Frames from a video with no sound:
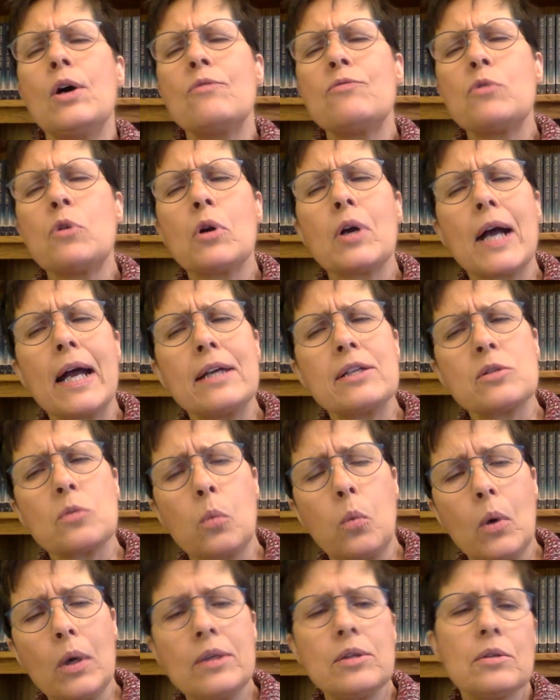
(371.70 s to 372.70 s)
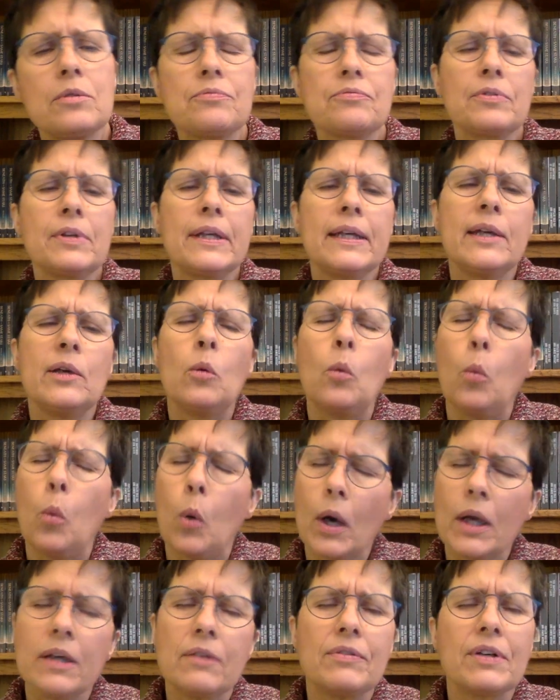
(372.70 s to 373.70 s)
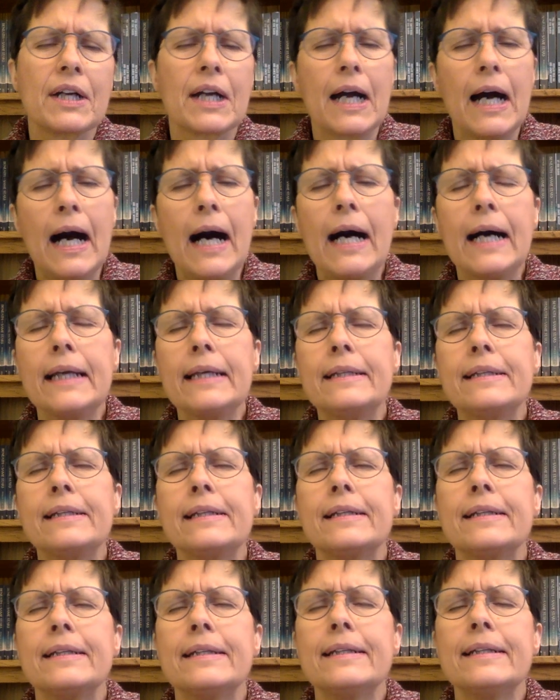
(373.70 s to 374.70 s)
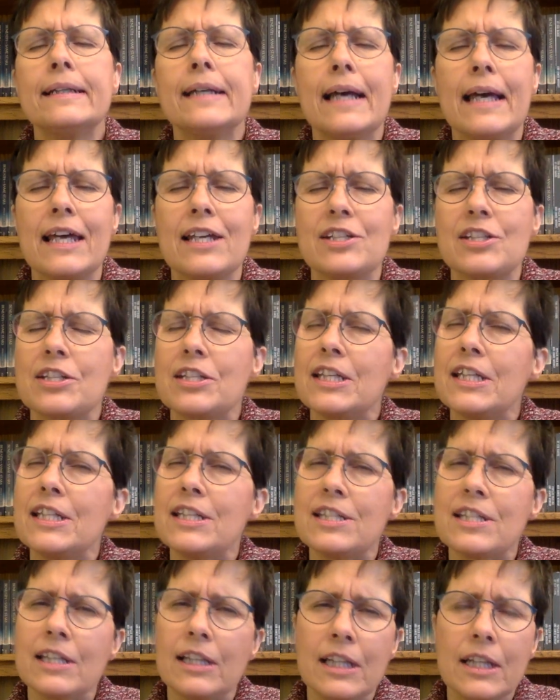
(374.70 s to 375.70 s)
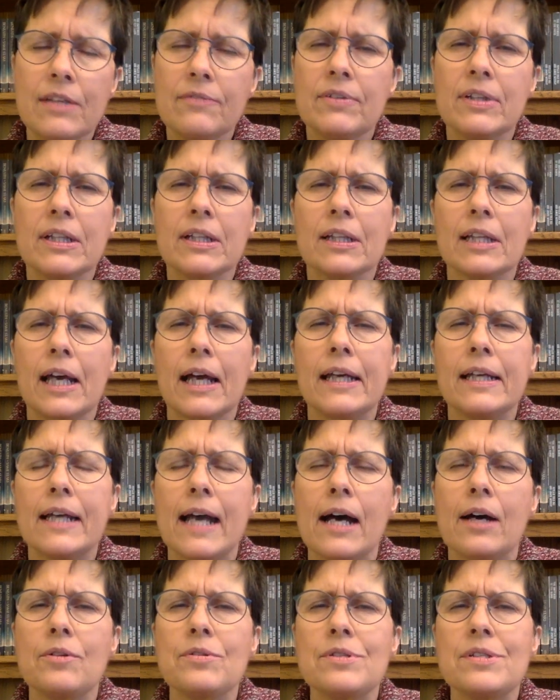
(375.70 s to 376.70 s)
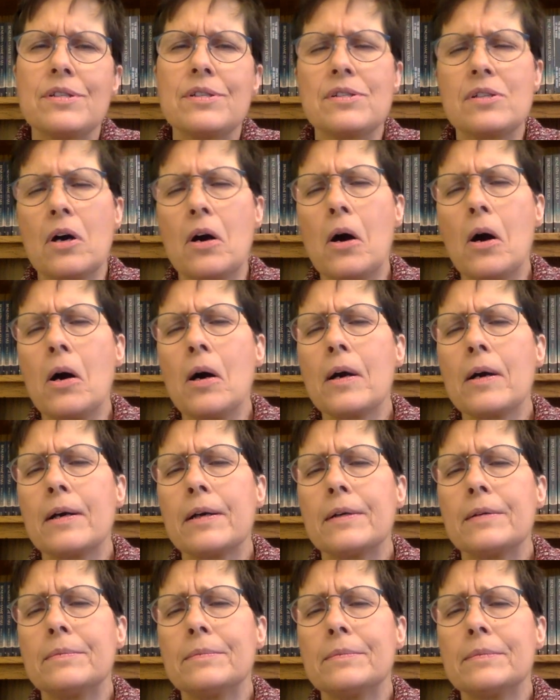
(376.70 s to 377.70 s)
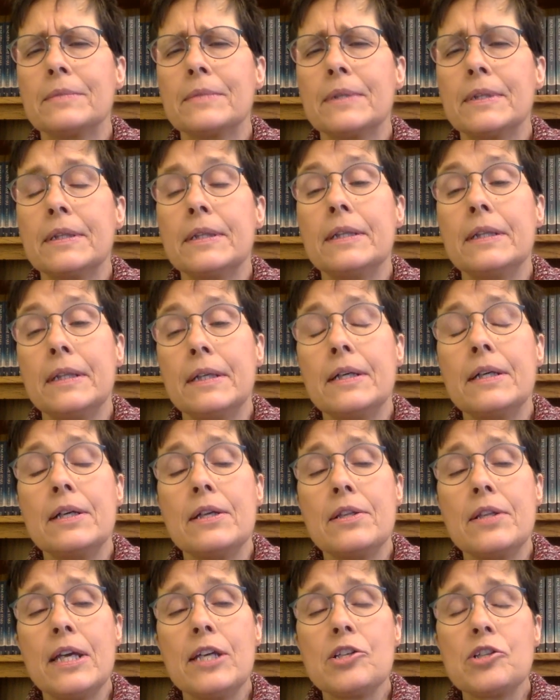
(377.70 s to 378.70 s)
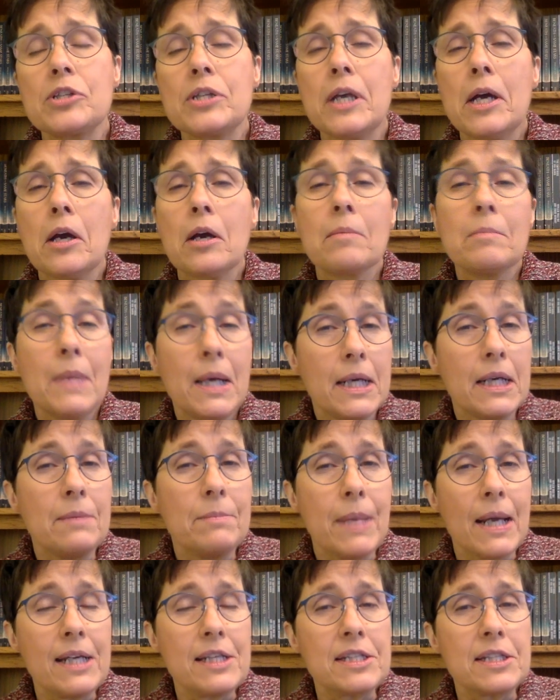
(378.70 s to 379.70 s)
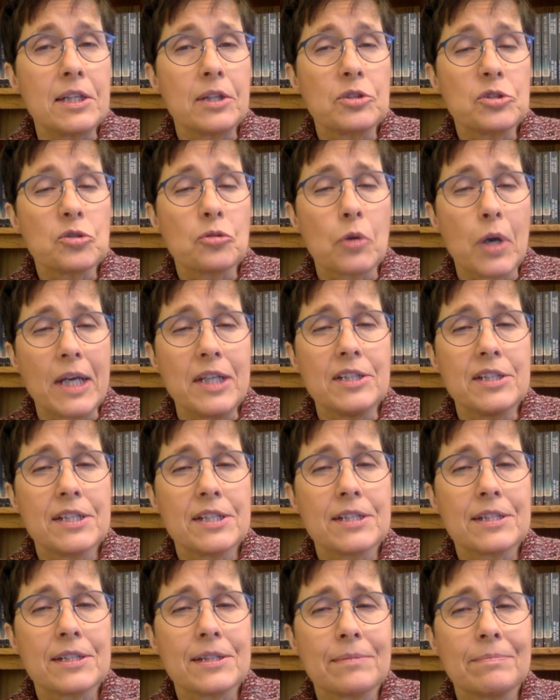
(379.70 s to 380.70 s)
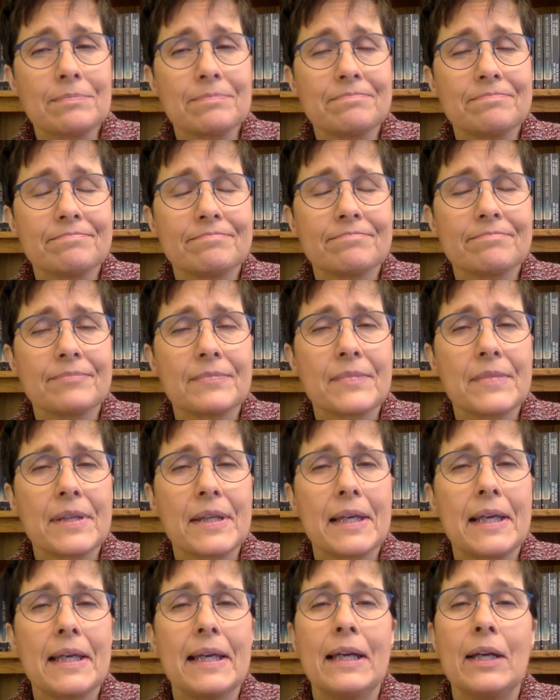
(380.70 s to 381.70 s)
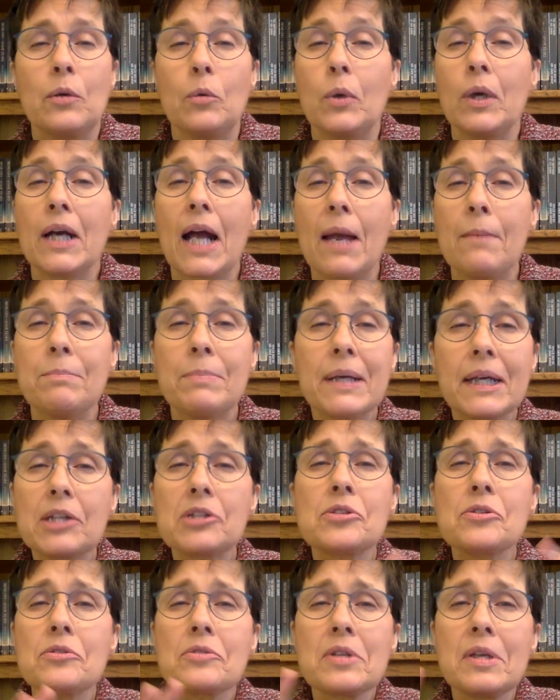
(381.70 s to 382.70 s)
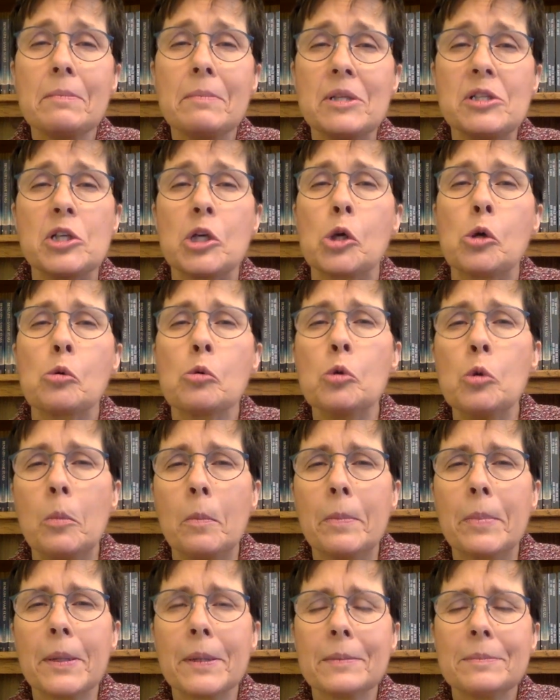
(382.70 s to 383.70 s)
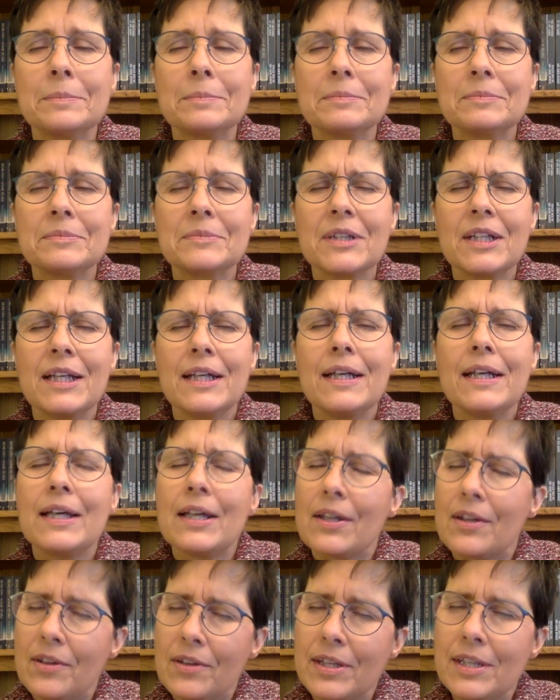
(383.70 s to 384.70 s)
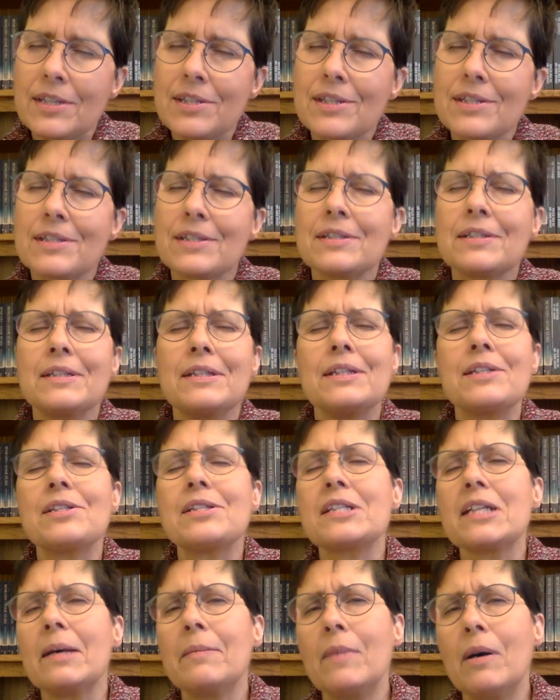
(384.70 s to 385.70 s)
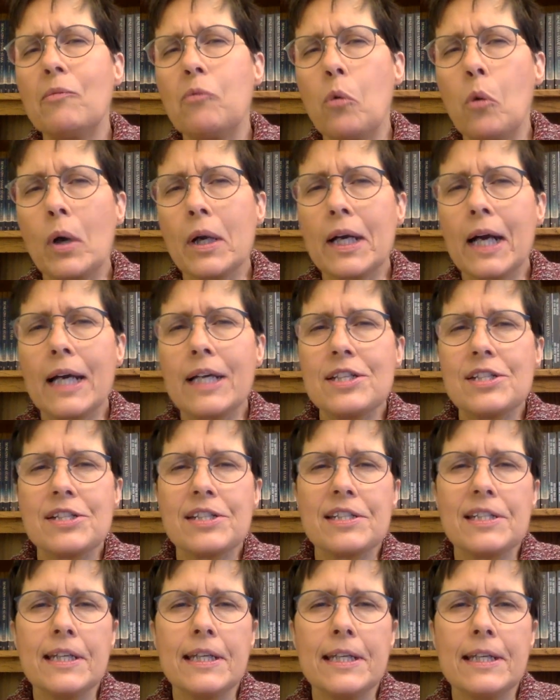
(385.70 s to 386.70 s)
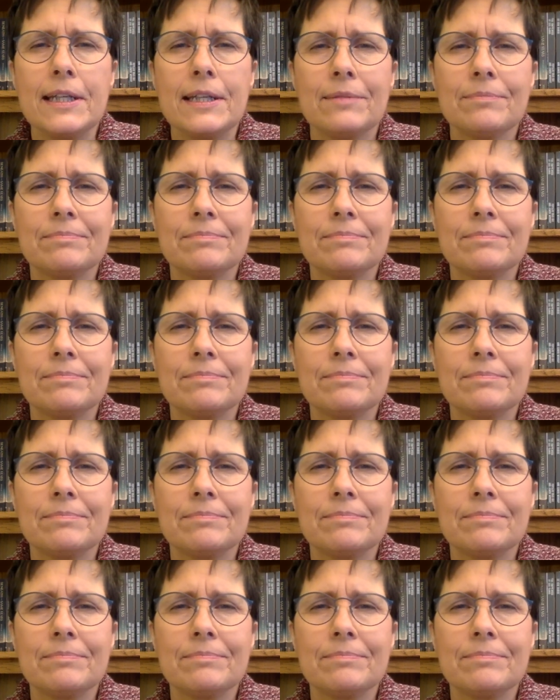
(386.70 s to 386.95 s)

For as wonderfully one of a kind as these living lighthouses are, they share many basic traits. When I picture them as a group, this is some of what I see.